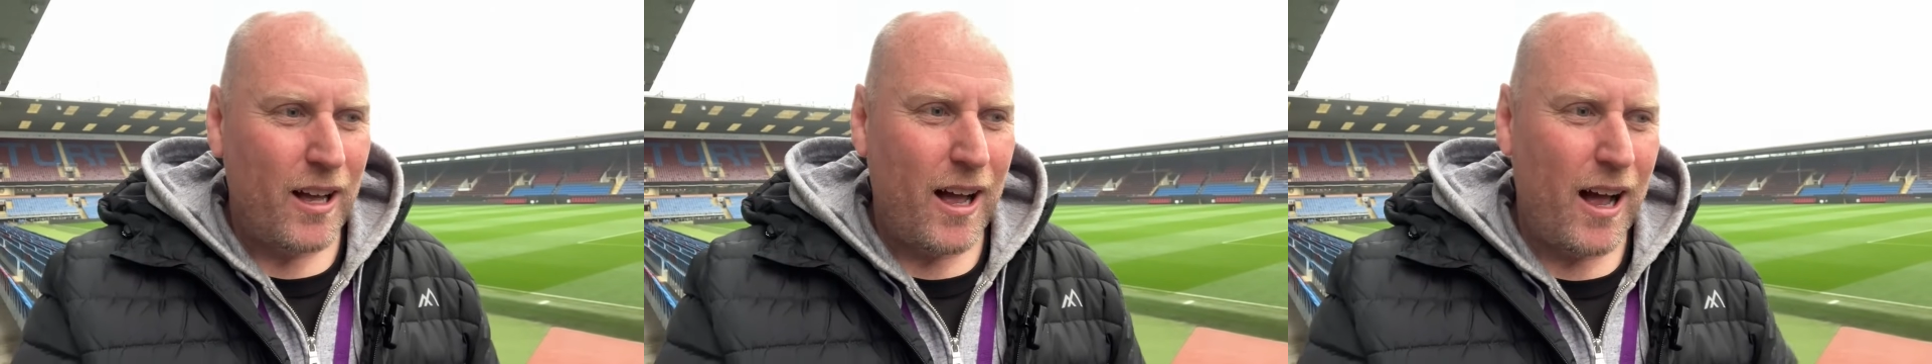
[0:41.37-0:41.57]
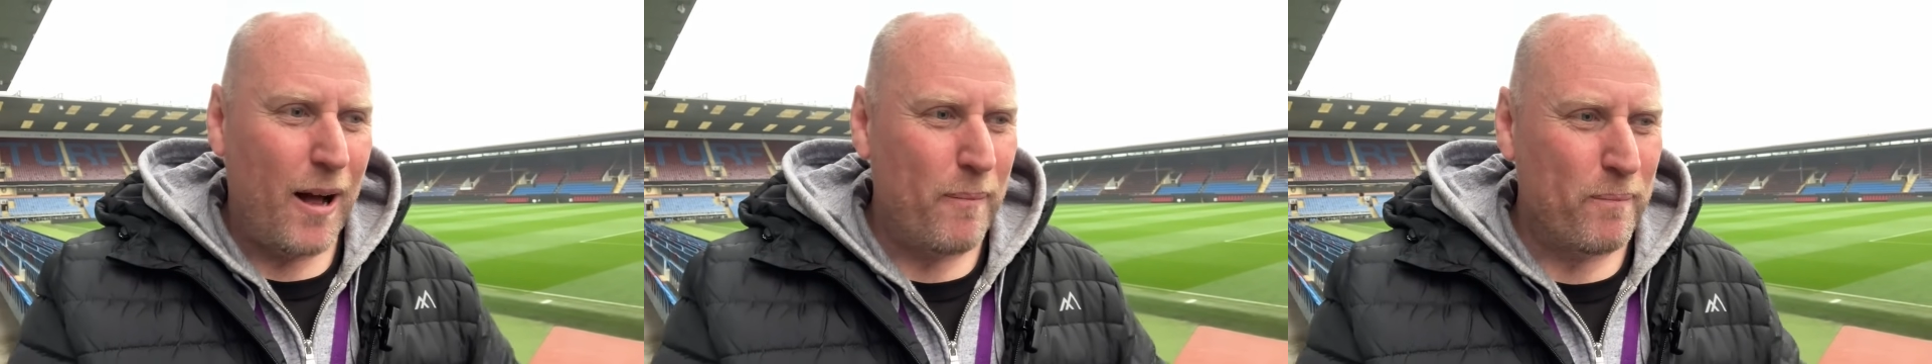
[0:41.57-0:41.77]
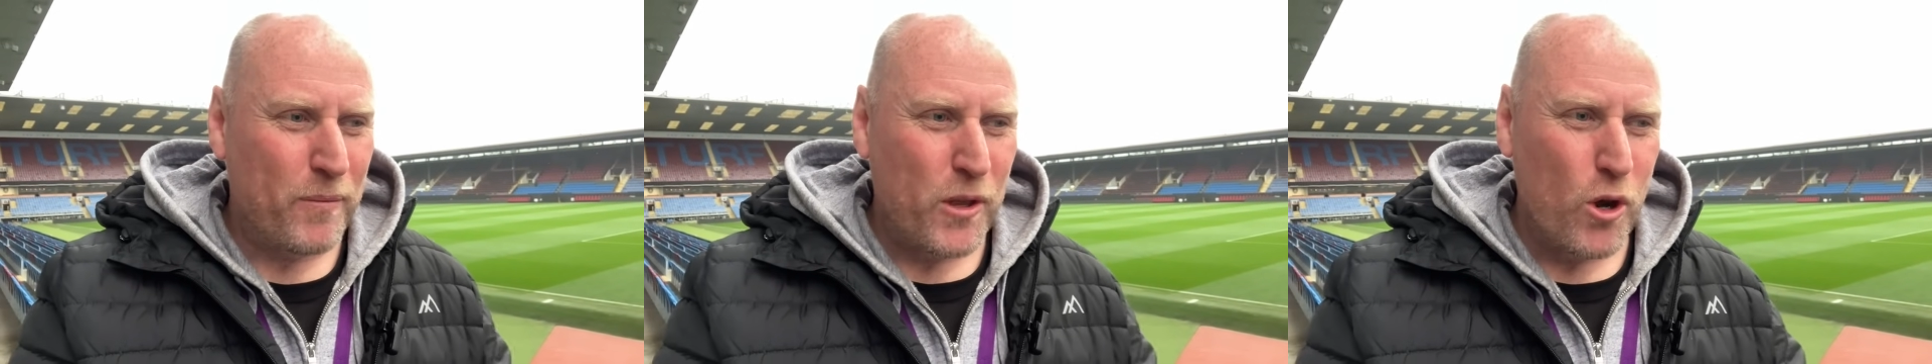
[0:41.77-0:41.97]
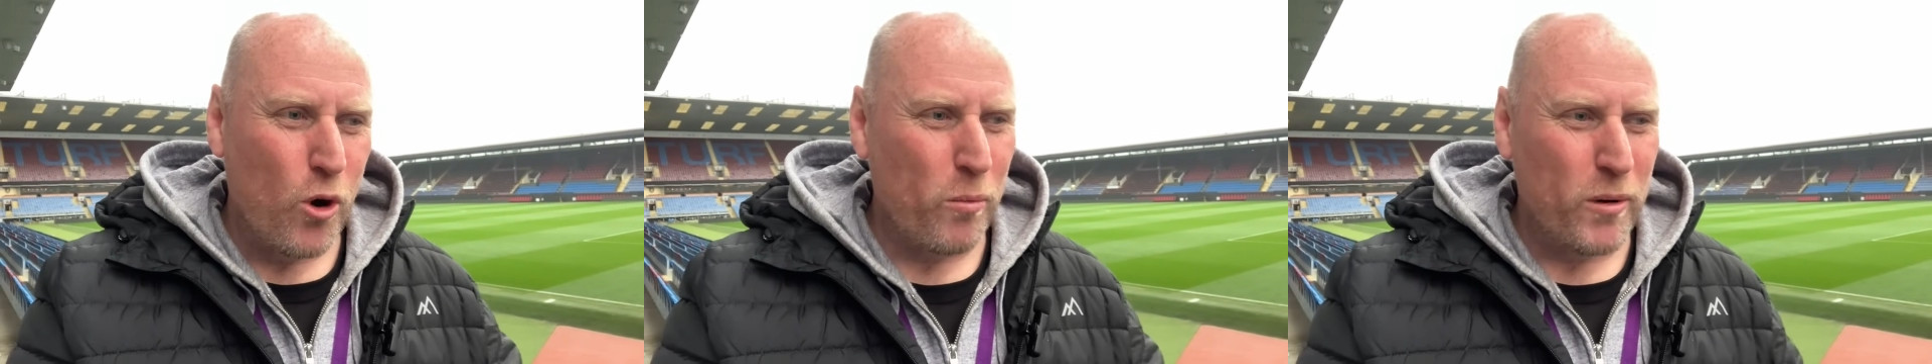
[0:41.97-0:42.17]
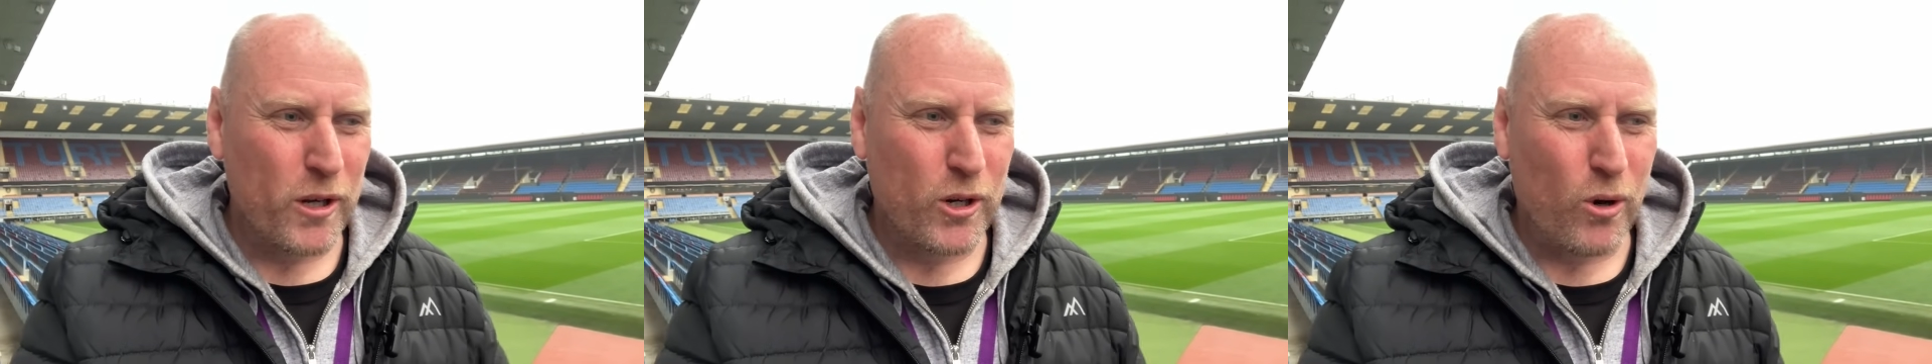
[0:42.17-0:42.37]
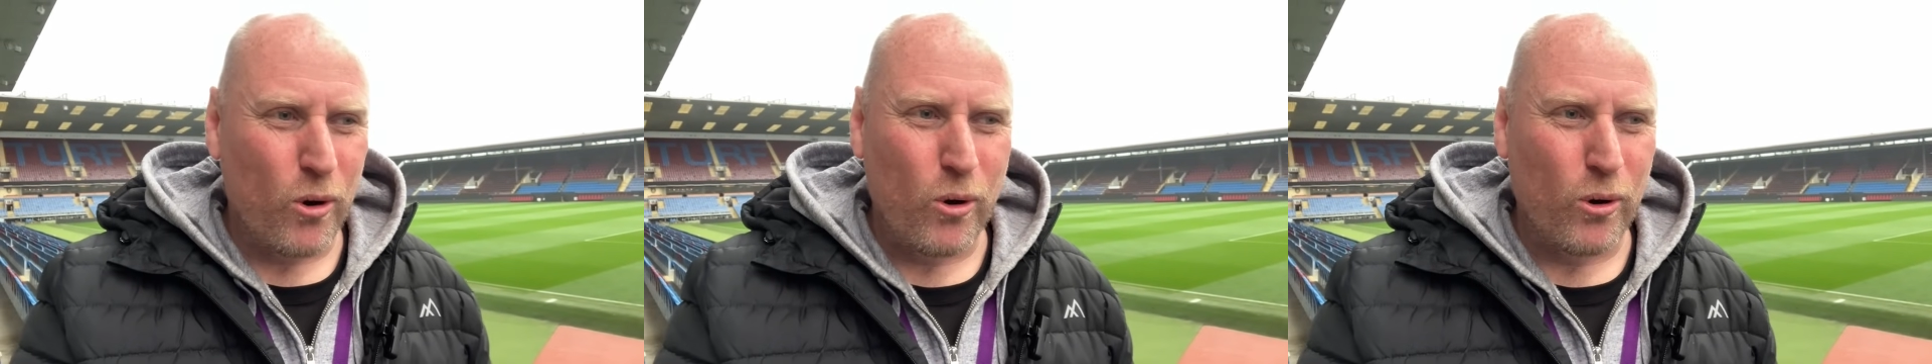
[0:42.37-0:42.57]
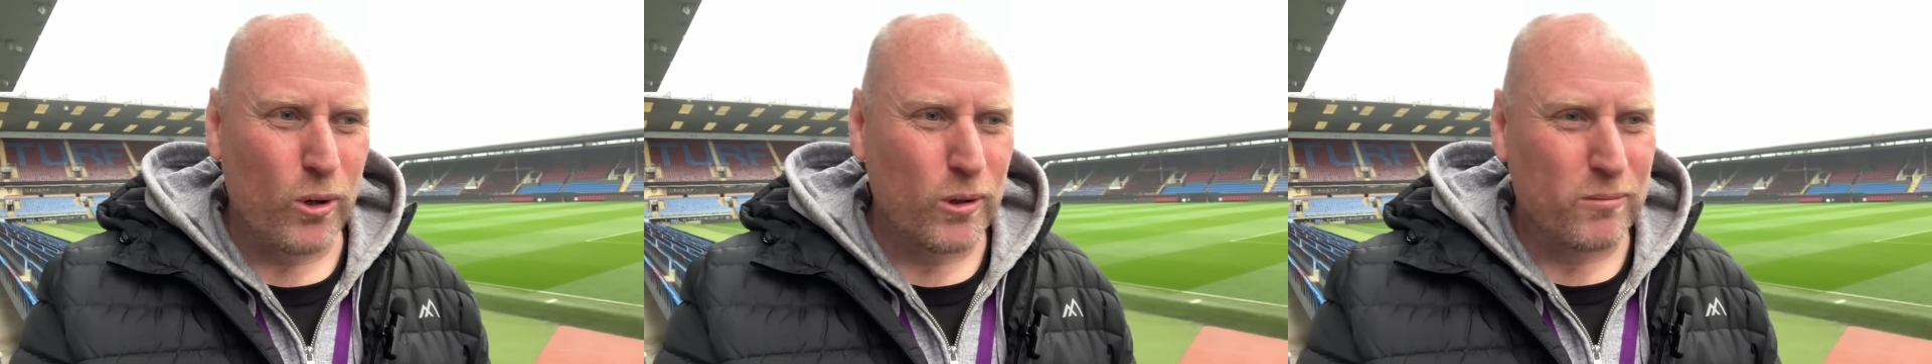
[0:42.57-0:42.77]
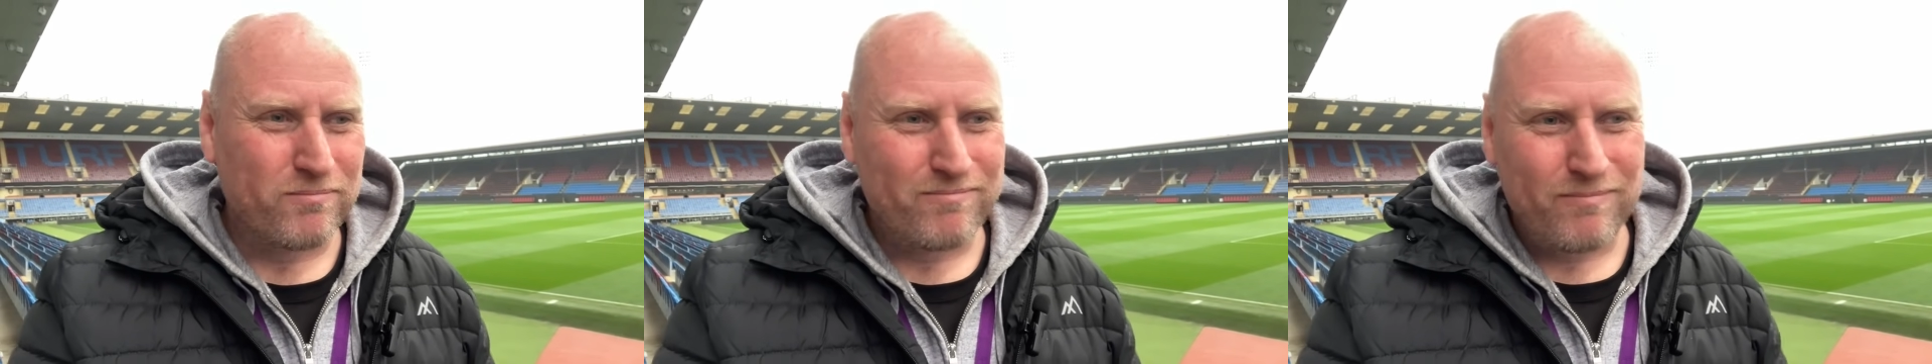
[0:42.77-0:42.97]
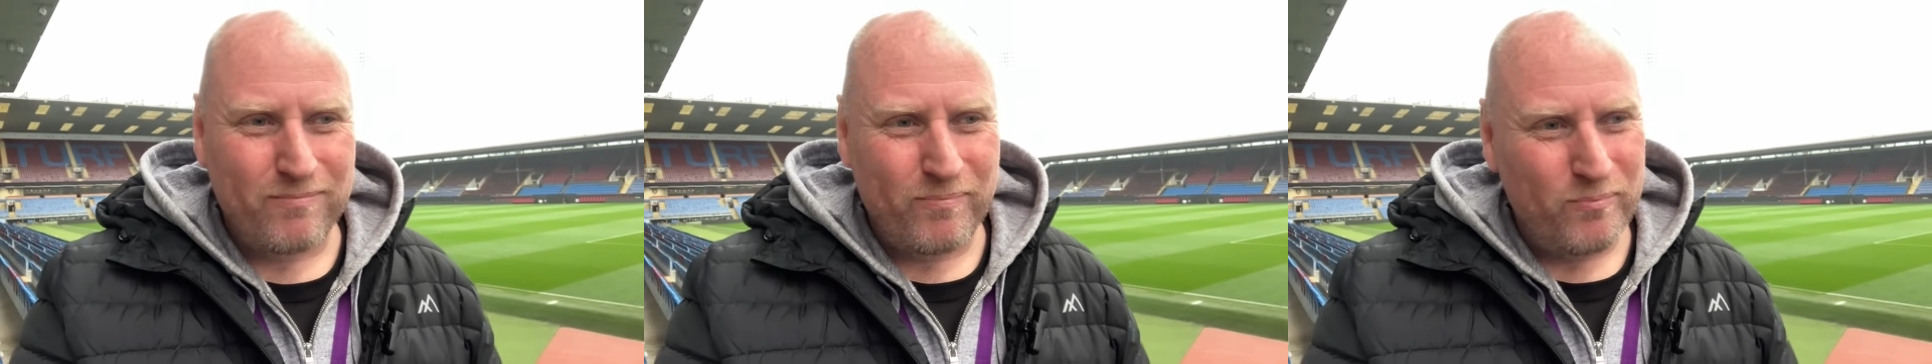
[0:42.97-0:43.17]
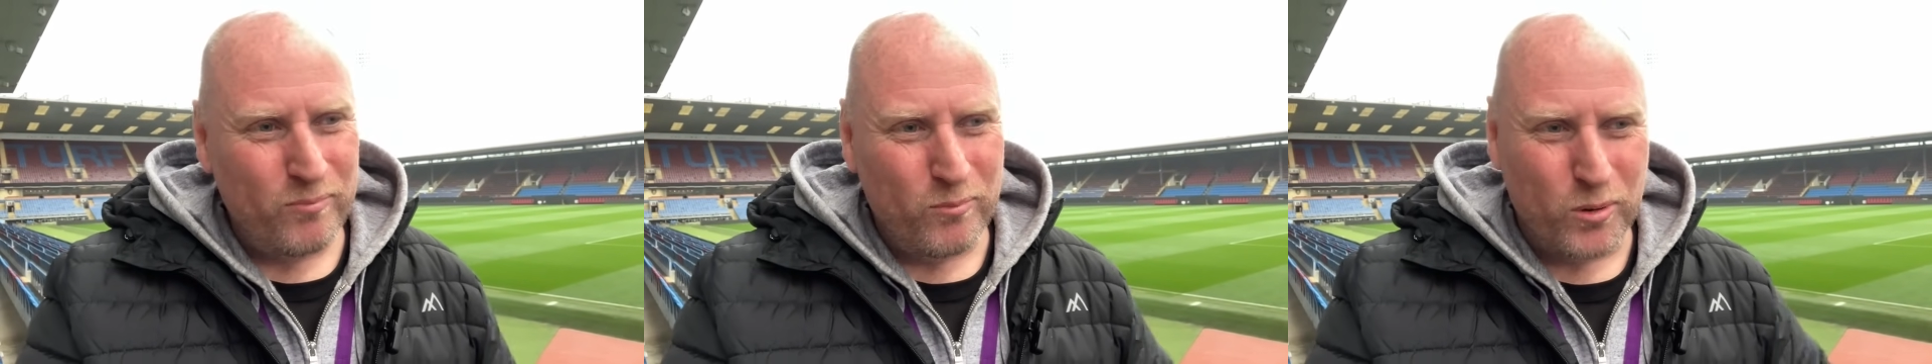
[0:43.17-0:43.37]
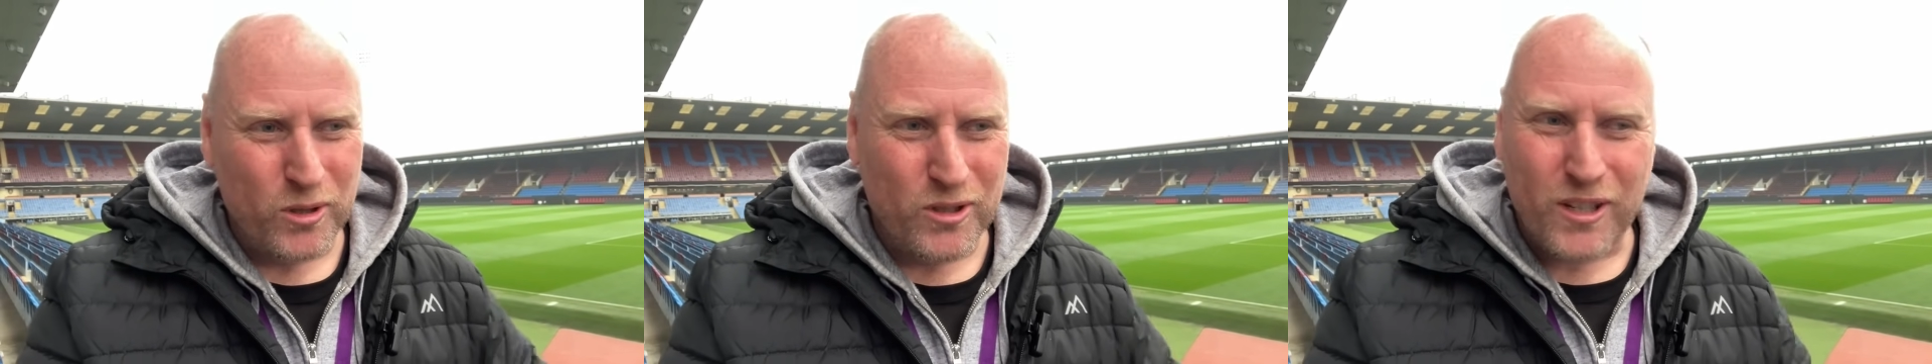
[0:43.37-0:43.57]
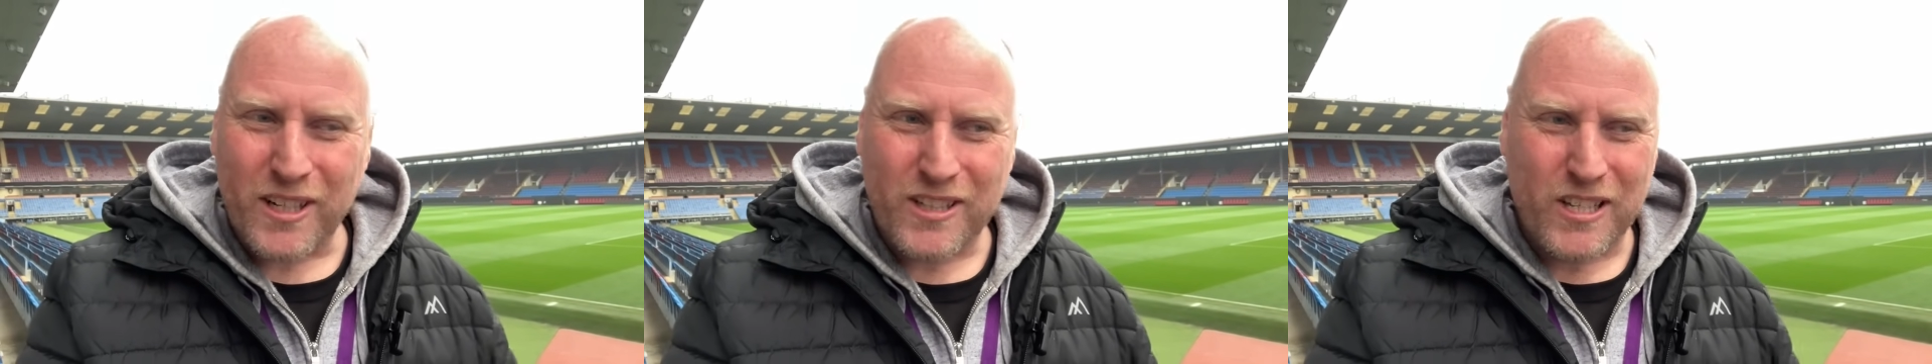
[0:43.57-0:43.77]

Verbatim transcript: Um, the opening goal was a